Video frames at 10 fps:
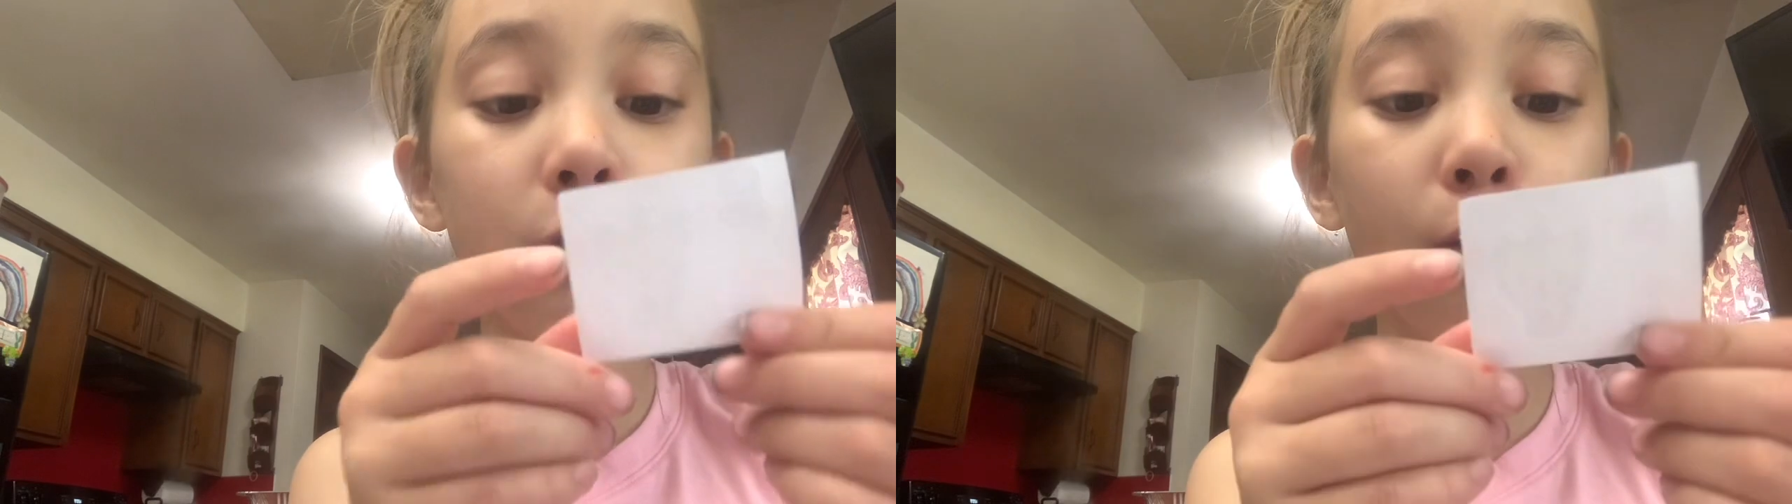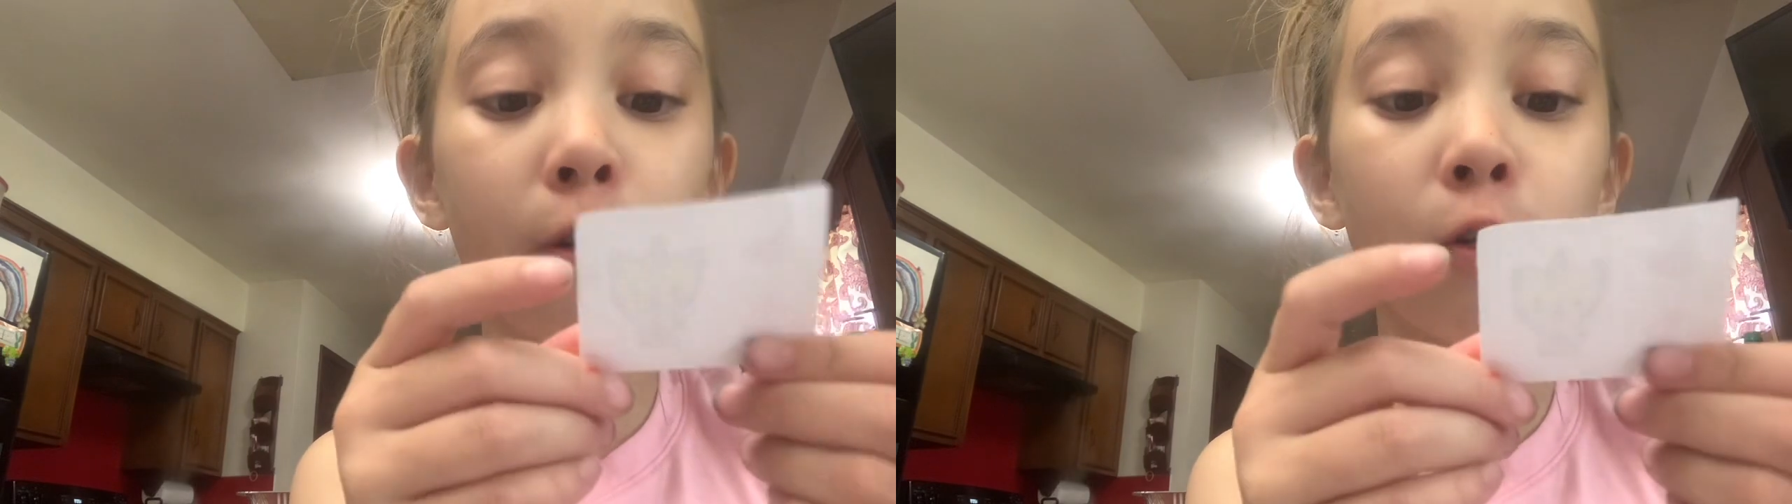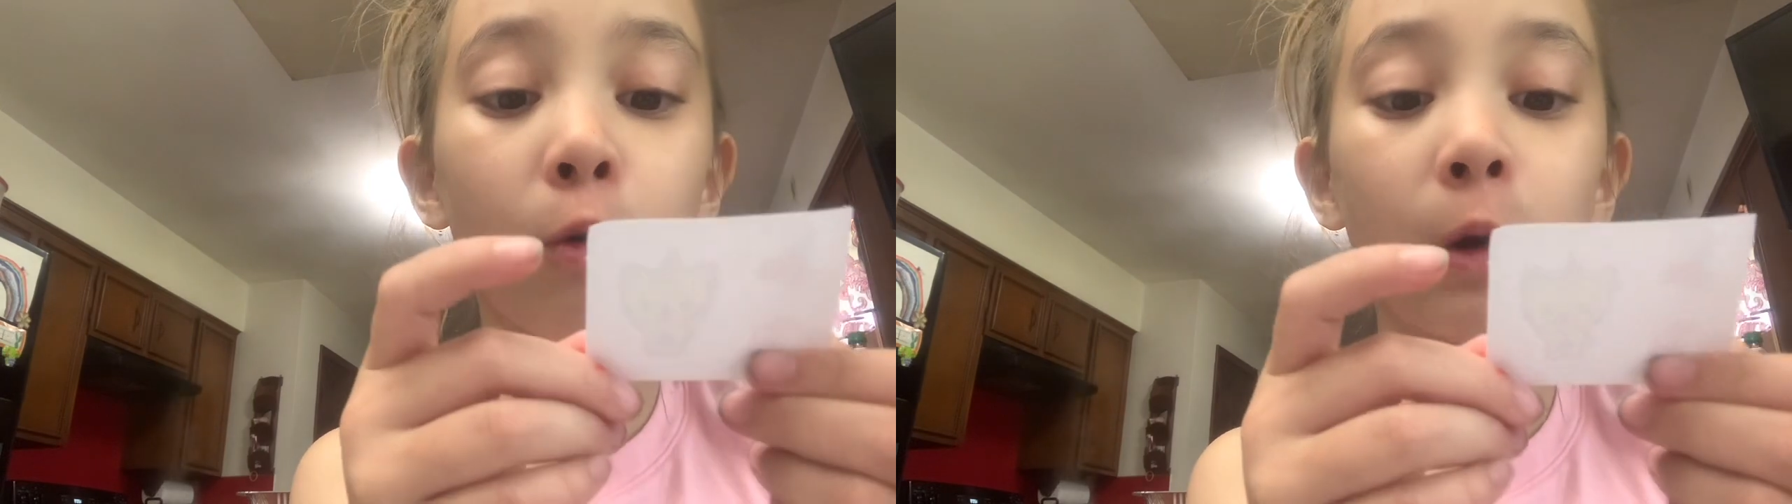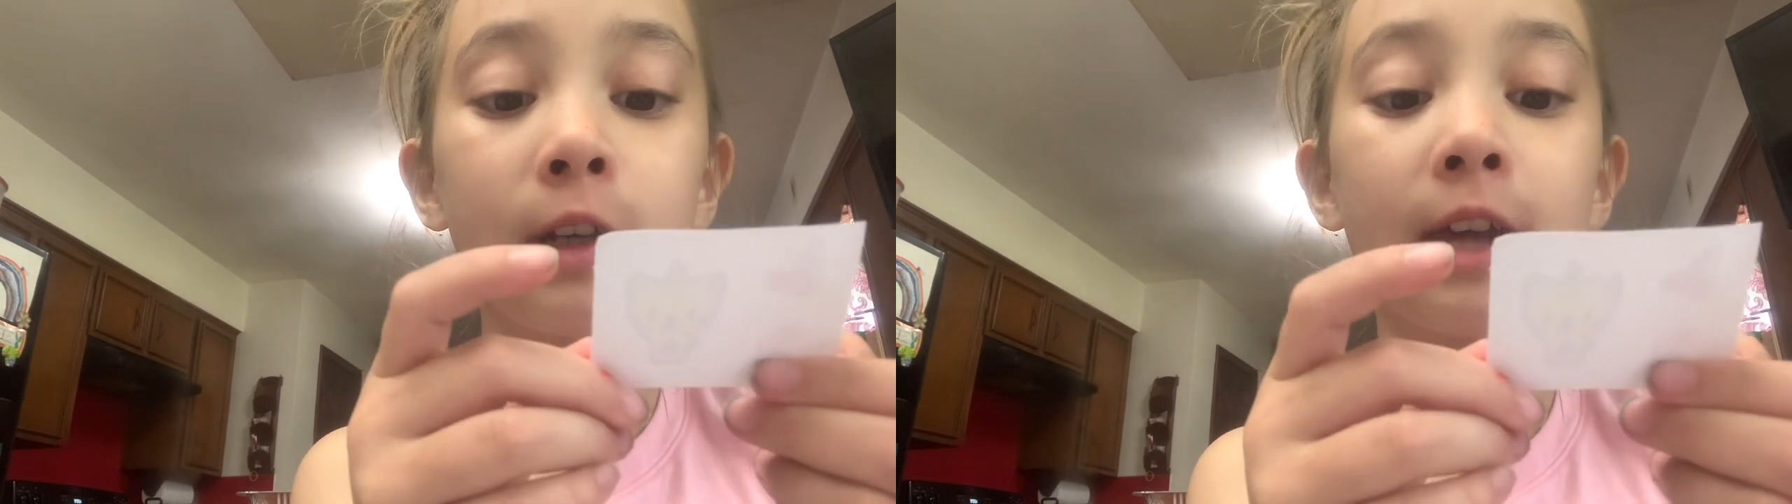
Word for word: unicorn